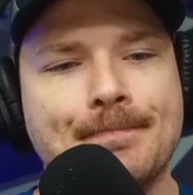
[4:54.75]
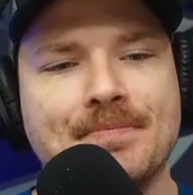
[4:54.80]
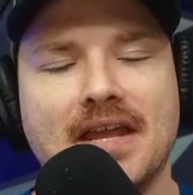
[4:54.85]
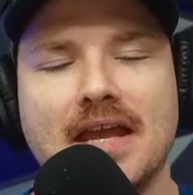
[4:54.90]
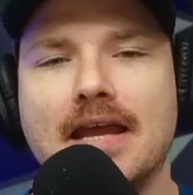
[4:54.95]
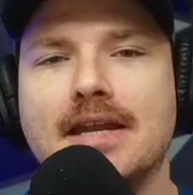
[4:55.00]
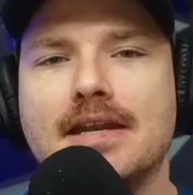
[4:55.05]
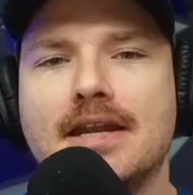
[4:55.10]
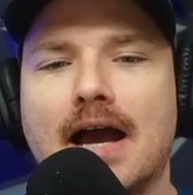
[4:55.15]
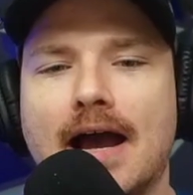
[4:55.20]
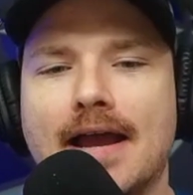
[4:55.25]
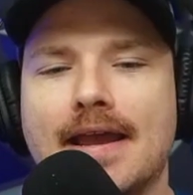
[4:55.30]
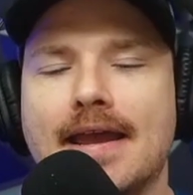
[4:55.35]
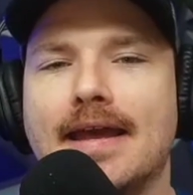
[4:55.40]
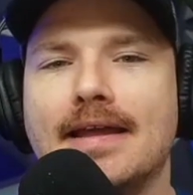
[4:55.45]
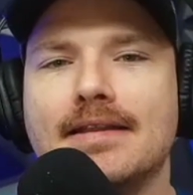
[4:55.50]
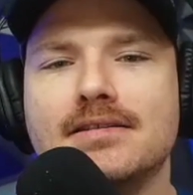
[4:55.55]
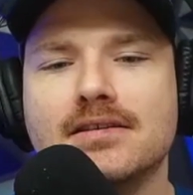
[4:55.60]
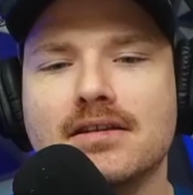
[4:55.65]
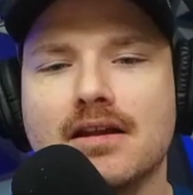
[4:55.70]
And I
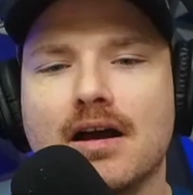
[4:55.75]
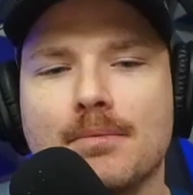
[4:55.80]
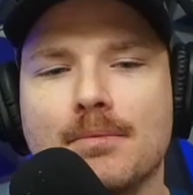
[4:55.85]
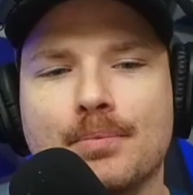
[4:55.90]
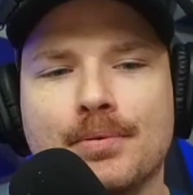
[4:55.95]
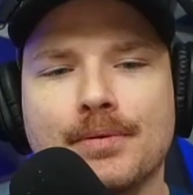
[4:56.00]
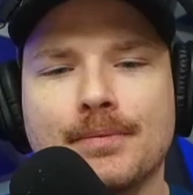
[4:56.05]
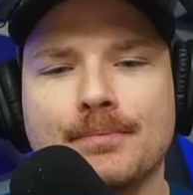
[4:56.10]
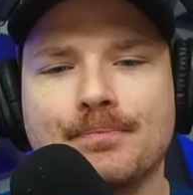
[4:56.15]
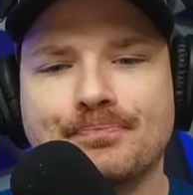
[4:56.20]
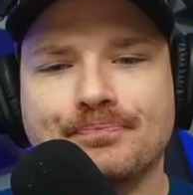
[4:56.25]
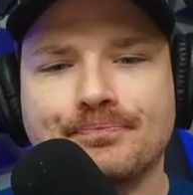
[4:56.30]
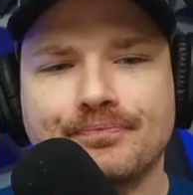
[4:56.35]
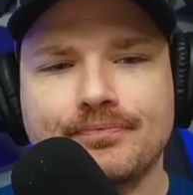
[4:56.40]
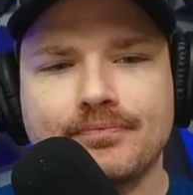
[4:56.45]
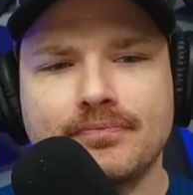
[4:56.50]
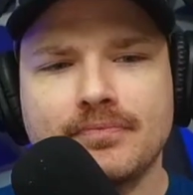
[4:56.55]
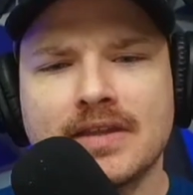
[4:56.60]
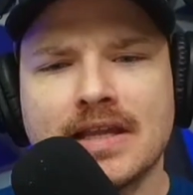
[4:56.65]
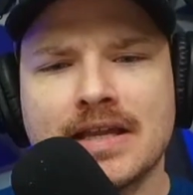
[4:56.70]
ended up
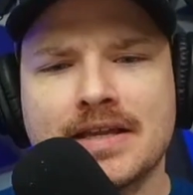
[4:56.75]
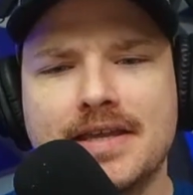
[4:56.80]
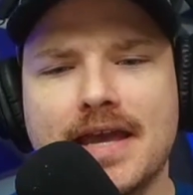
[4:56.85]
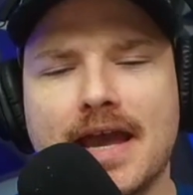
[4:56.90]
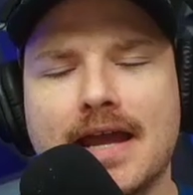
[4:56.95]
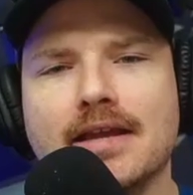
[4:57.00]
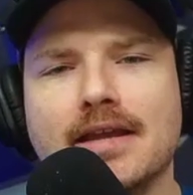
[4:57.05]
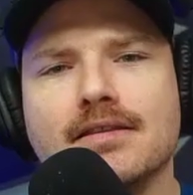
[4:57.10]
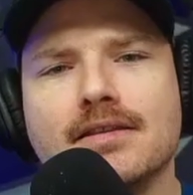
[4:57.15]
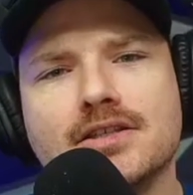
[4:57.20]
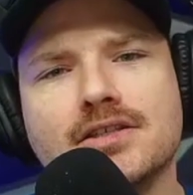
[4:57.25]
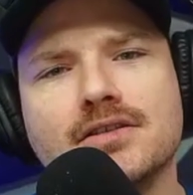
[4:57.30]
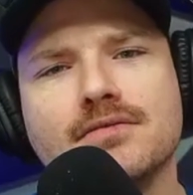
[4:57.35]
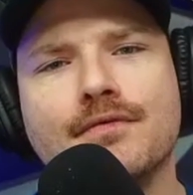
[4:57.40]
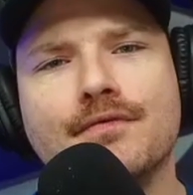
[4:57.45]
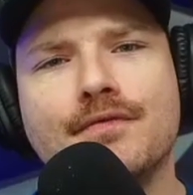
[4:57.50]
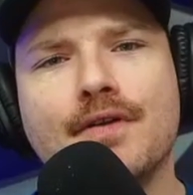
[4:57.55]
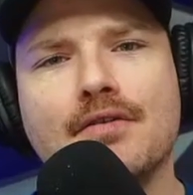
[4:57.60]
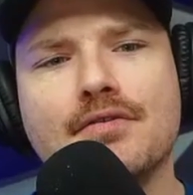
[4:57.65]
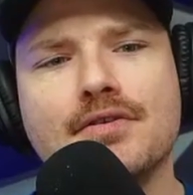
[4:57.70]
getting this
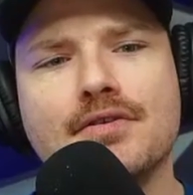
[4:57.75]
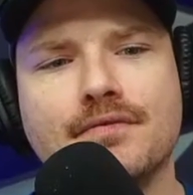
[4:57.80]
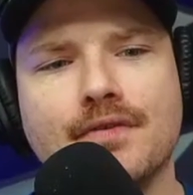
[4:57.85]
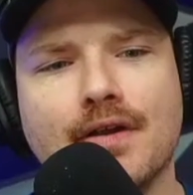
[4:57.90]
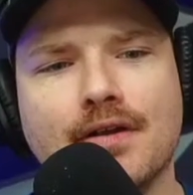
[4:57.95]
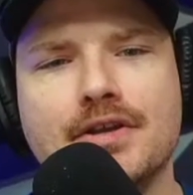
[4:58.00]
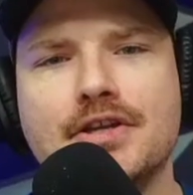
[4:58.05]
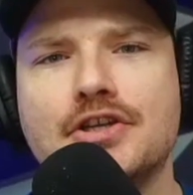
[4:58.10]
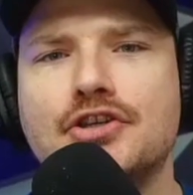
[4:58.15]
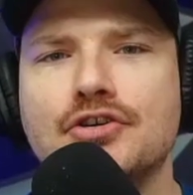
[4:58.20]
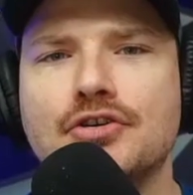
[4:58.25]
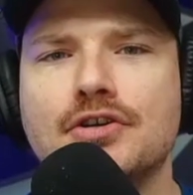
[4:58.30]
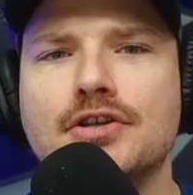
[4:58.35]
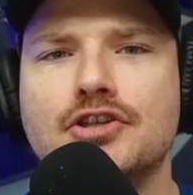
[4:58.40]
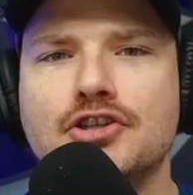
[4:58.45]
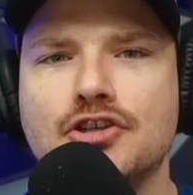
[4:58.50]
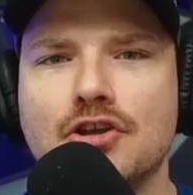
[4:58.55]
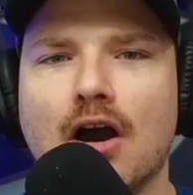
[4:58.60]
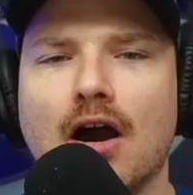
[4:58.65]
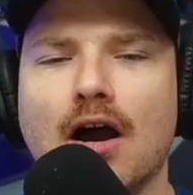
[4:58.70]
very, very good
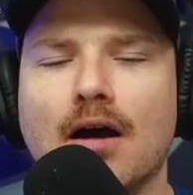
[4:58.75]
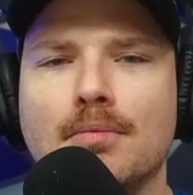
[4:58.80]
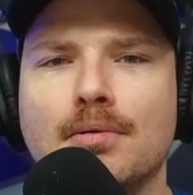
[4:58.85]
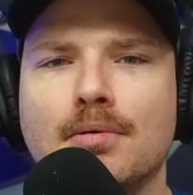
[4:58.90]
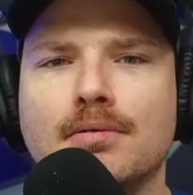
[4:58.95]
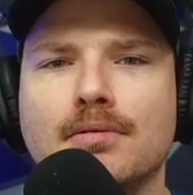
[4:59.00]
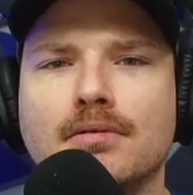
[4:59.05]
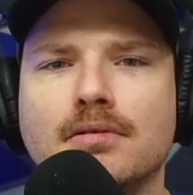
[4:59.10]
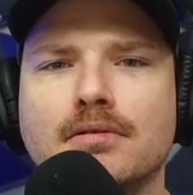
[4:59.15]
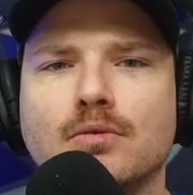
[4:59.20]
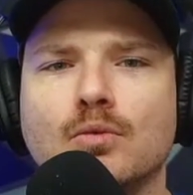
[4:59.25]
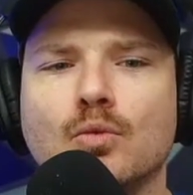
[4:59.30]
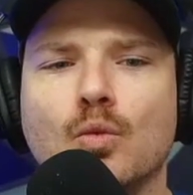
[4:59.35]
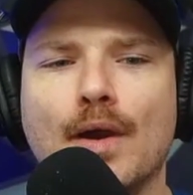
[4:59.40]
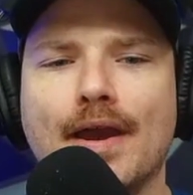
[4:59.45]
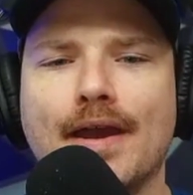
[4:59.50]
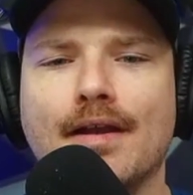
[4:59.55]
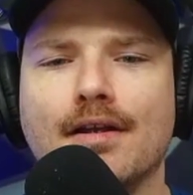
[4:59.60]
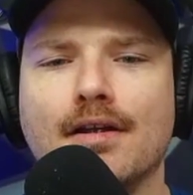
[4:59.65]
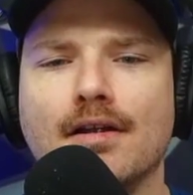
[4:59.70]
job
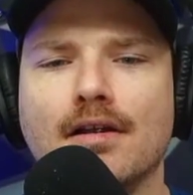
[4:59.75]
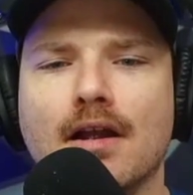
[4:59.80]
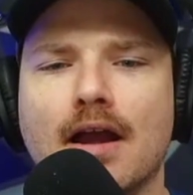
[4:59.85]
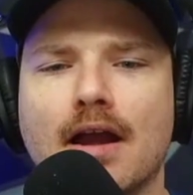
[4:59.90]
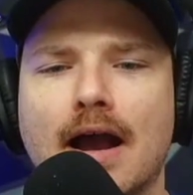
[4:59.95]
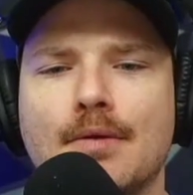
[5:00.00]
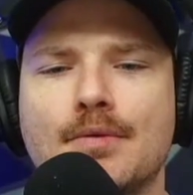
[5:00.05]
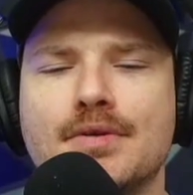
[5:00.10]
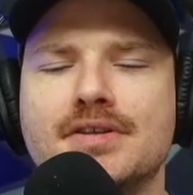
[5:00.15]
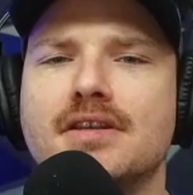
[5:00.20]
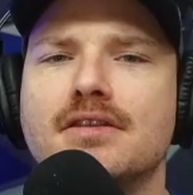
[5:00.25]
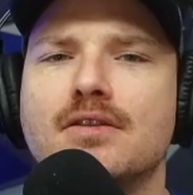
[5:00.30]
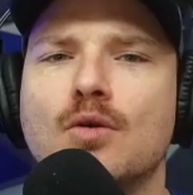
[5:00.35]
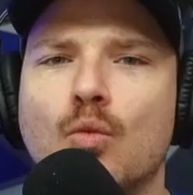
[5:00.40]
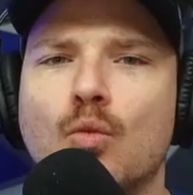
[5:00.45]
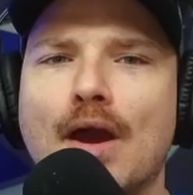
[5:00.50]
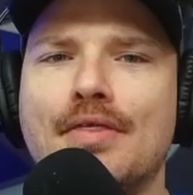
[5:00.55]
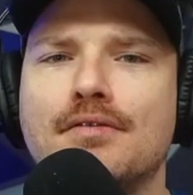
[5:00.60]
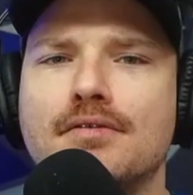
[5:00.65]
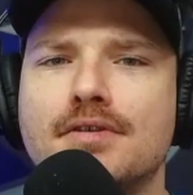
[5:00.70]
where I was in the
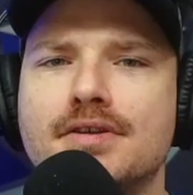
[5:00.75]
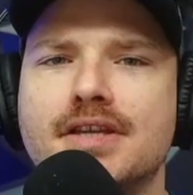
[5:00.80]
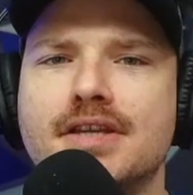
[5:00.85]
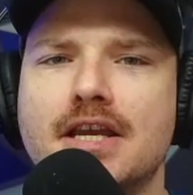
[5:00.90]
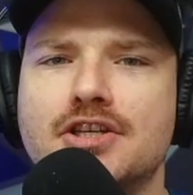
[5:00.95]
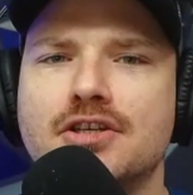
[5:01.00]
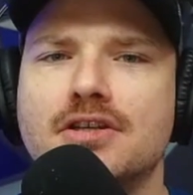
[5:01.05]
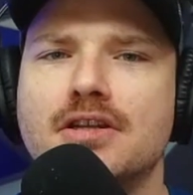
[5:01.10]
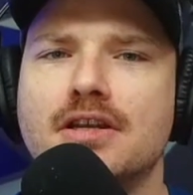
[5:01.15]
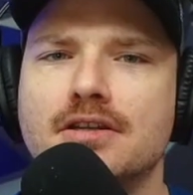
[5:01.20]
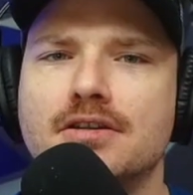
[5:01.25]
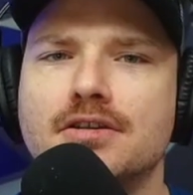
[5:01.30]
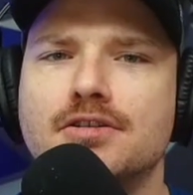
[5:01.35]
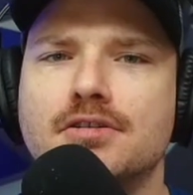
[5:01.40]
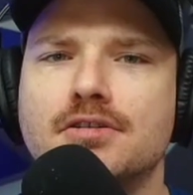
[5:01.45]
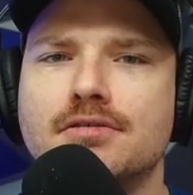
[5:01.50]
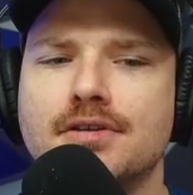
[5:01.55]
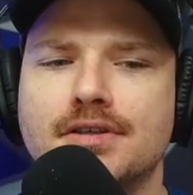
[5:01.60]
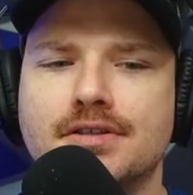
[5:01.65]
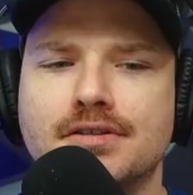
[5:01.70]
weatherization
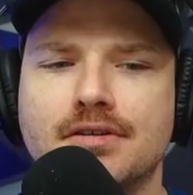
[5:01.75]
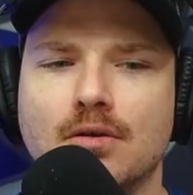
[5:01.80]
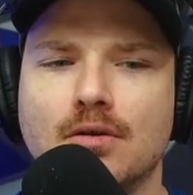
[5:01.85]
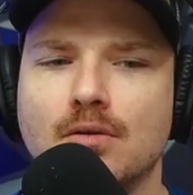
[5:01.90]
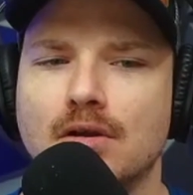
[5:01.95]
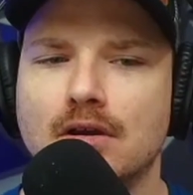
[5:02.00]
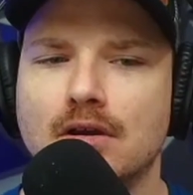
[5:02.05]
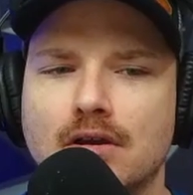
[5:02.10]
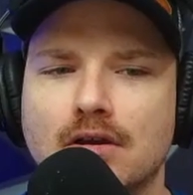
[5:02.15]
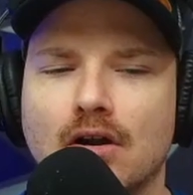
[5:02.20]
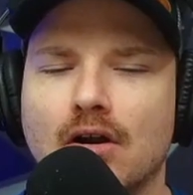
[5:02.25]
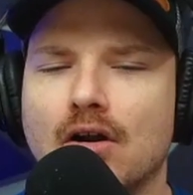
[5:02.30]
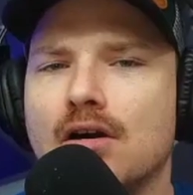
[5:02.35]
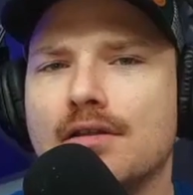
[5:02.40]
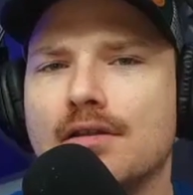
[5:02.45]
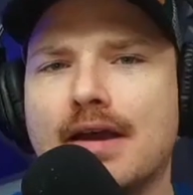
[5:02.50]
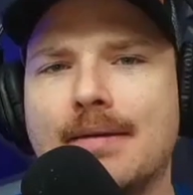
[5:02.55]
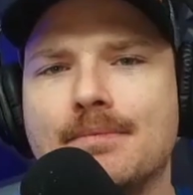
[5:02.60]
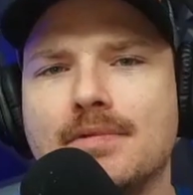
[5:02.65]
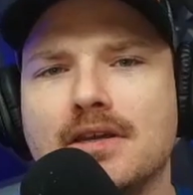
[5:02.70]
industry. So all
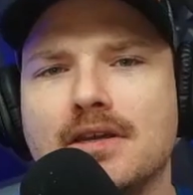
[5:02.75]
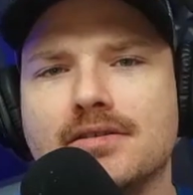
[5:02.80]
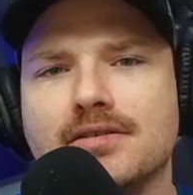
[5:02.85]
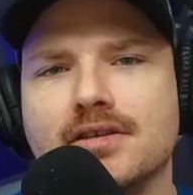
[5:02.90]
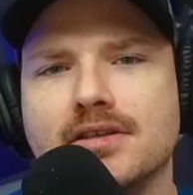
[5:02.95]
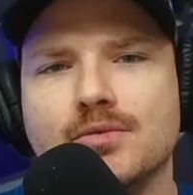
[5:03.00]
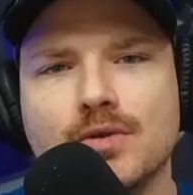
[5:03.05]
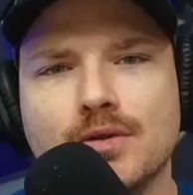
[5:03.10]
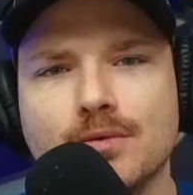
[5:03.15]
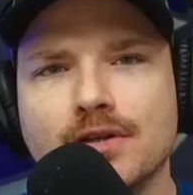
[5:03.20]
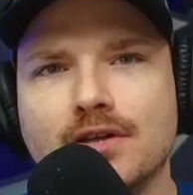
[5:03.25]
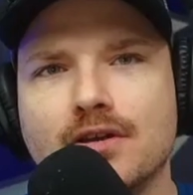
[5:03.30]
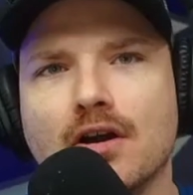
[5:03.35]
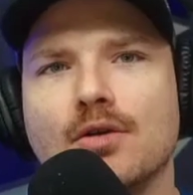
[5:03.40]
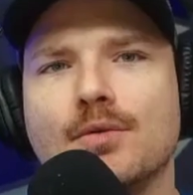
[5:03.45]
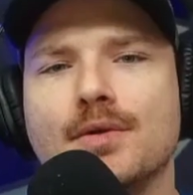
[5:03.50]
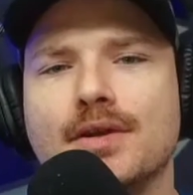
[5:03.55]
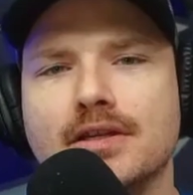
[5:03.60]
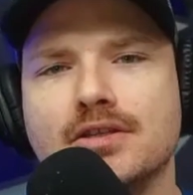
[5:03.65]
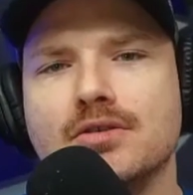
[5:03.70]
that means is we would
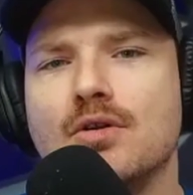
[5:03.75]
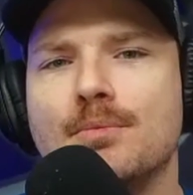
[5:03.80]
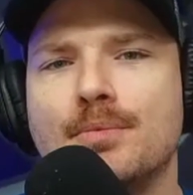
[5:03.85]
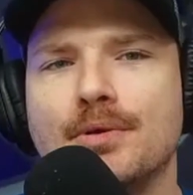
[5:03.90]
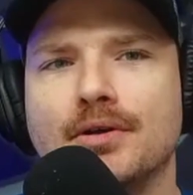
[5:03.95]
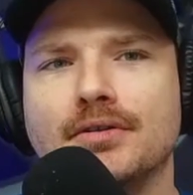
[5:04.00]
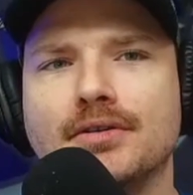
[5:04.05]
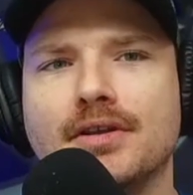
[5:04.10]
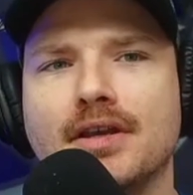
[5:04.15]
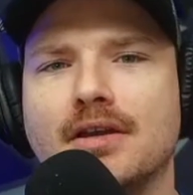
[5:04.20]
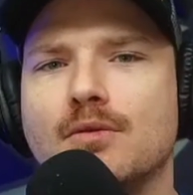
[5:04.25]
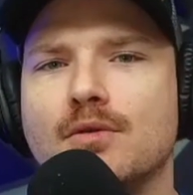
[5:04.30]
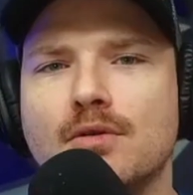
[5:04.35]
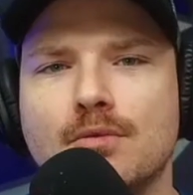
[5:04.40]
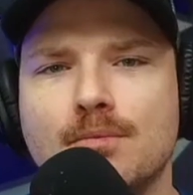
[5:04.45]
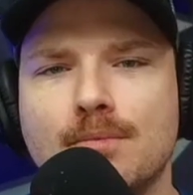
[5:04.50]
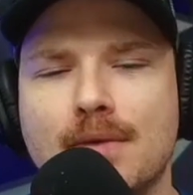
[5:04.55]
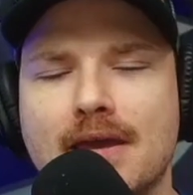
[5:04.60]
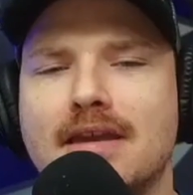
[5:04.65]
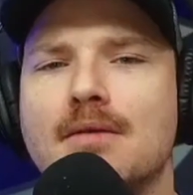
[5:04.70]
go into a building and we
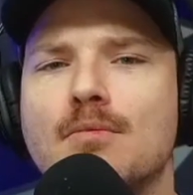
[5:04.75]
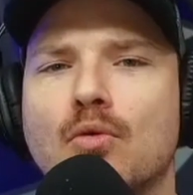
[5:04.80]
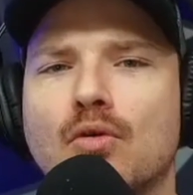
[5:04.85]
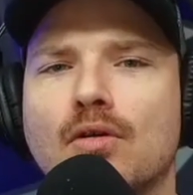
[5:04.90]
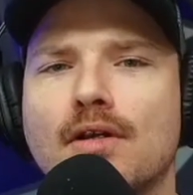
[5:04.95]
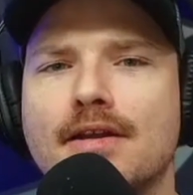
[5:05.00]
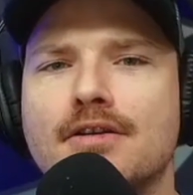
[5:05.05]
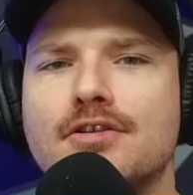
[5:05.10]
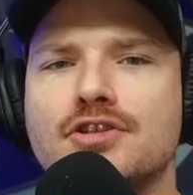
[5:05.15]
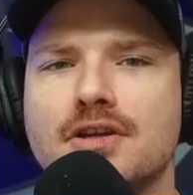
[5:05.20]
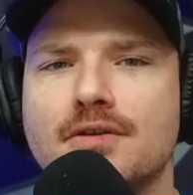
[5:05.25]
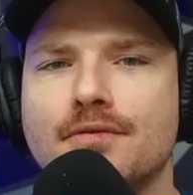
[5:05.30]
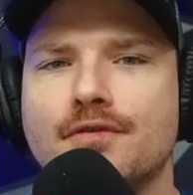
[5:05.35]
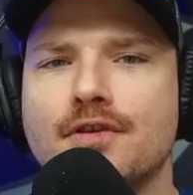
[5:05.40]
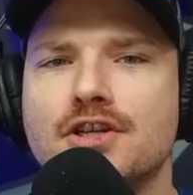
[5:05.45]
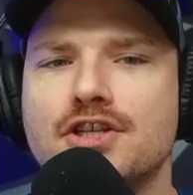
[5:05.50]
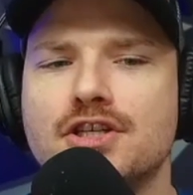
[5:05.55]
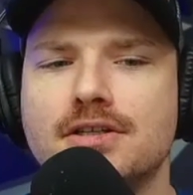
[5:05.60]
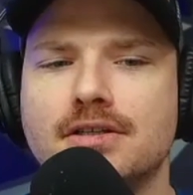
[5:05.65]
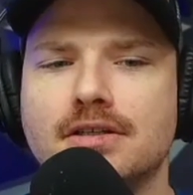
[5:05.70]
would make it more energy
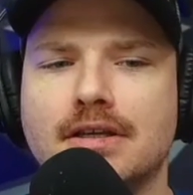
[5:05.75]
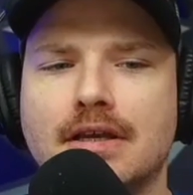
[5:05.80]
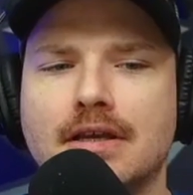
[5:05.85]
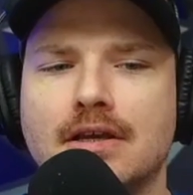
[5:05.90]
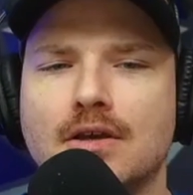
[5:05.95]
efficient.